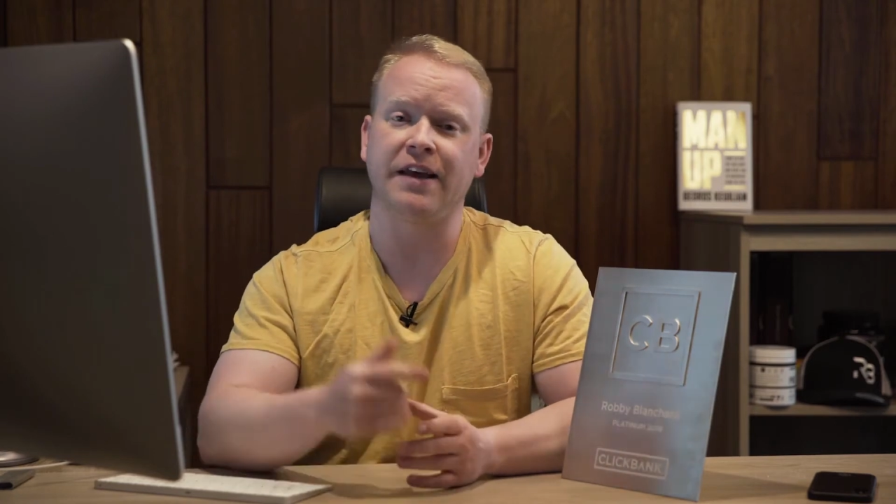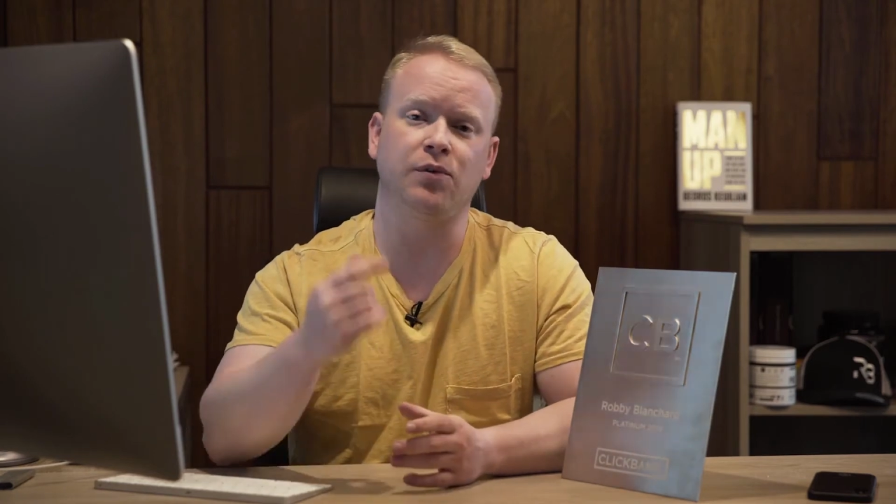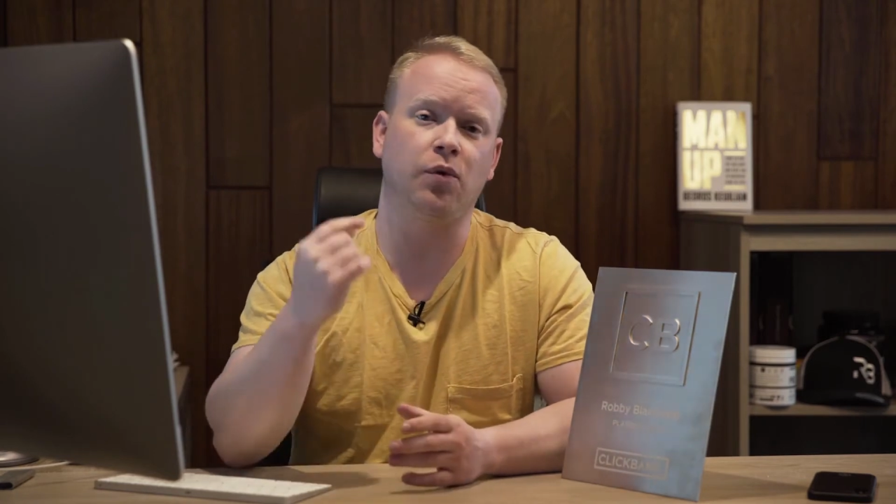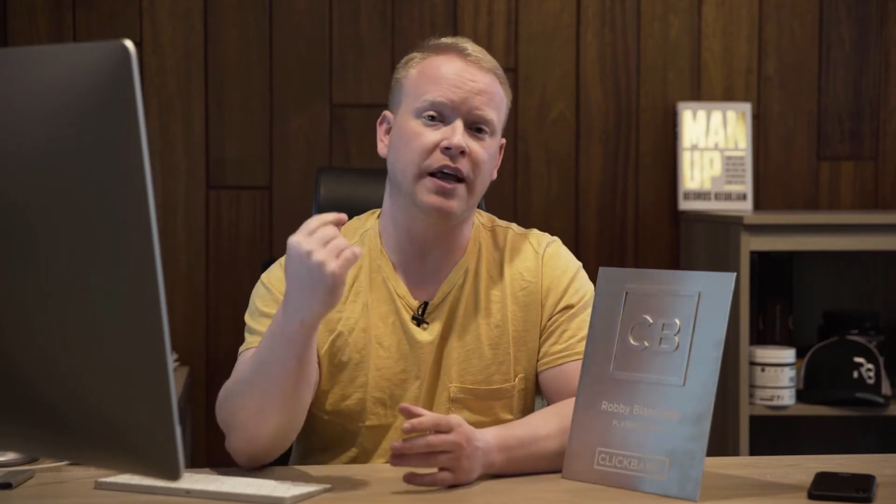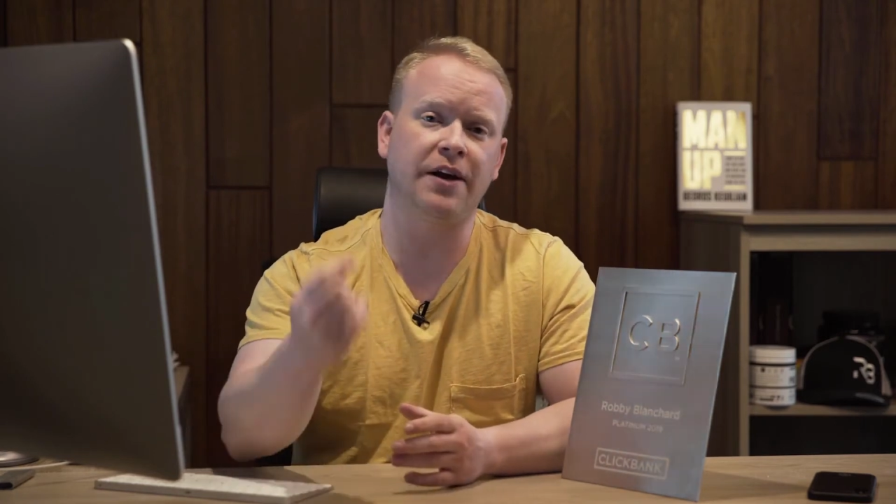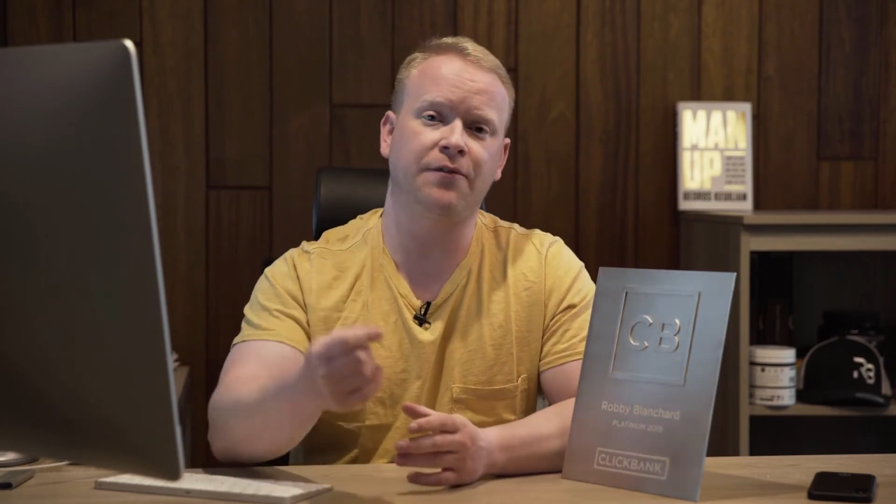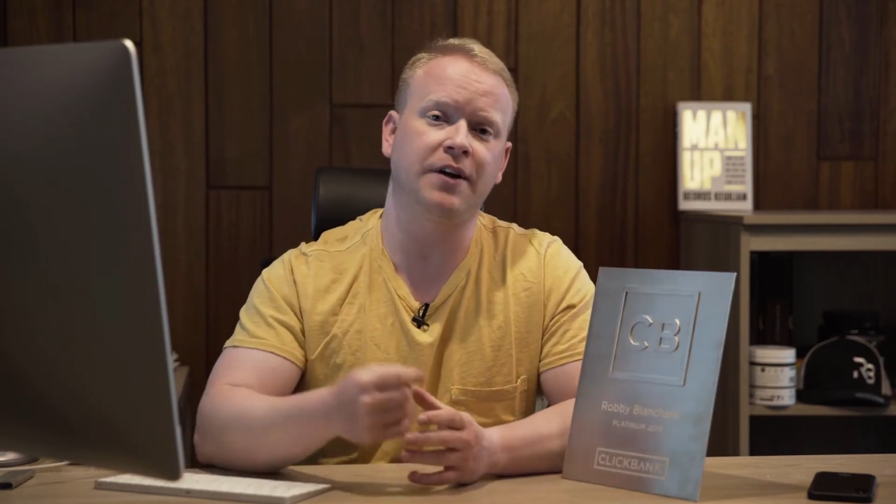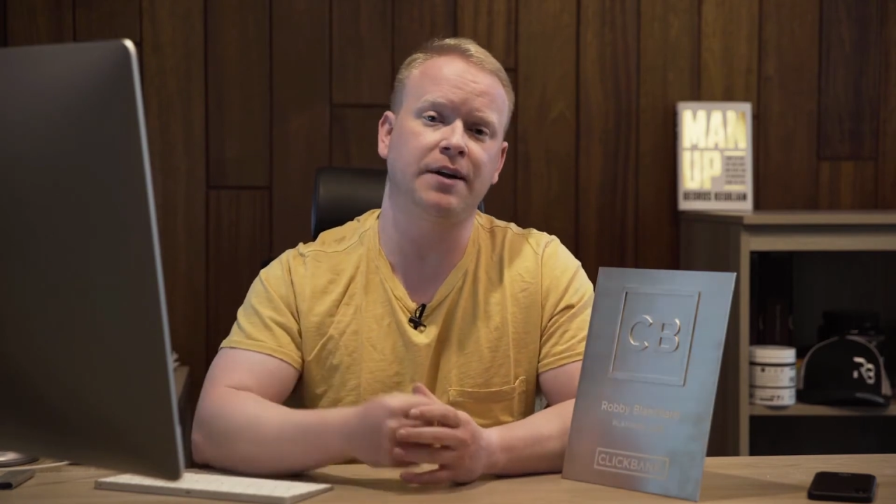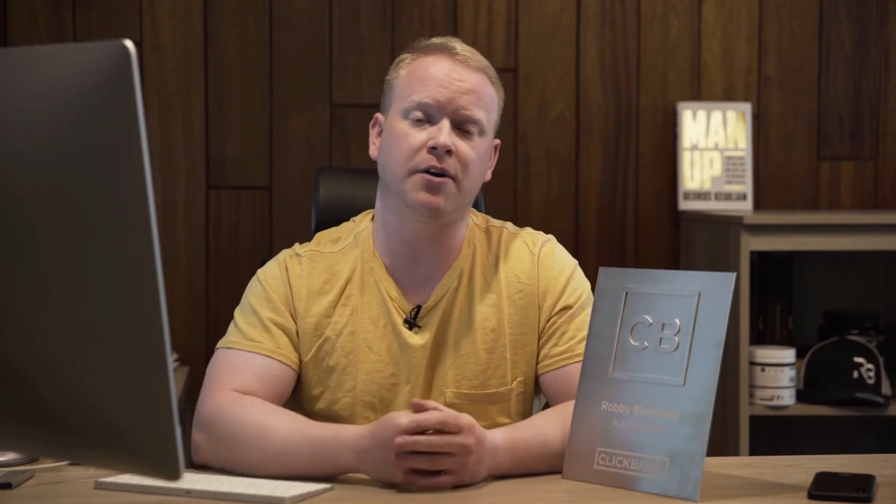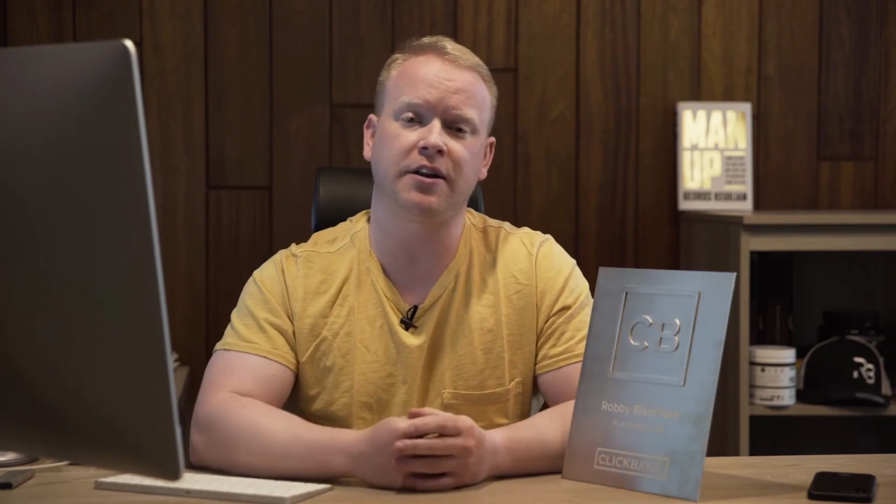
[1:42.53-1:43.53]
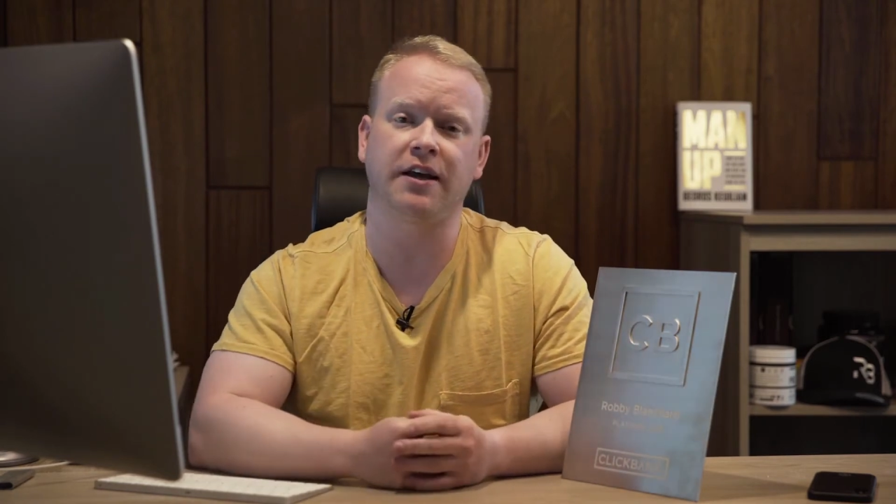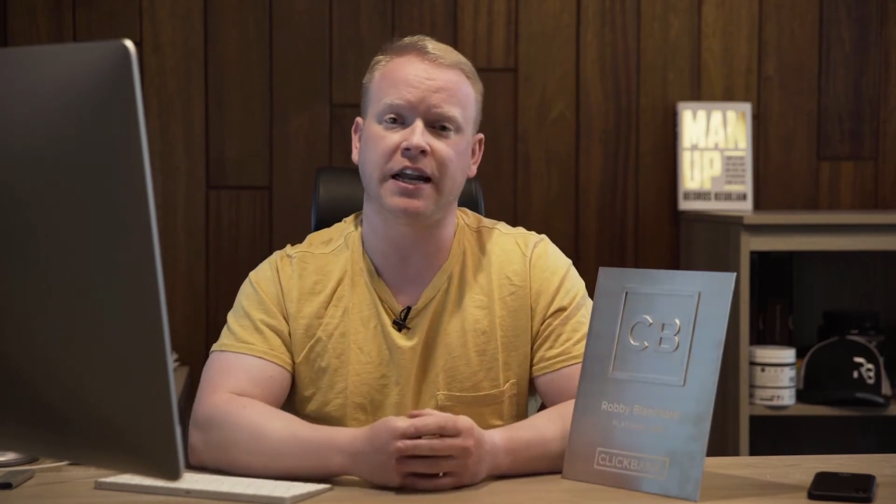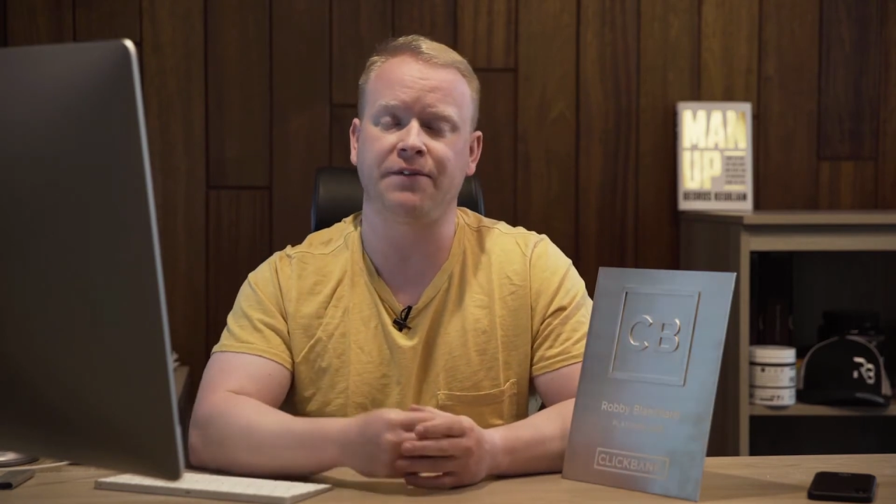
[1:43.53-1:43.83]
if you want to have freedom online,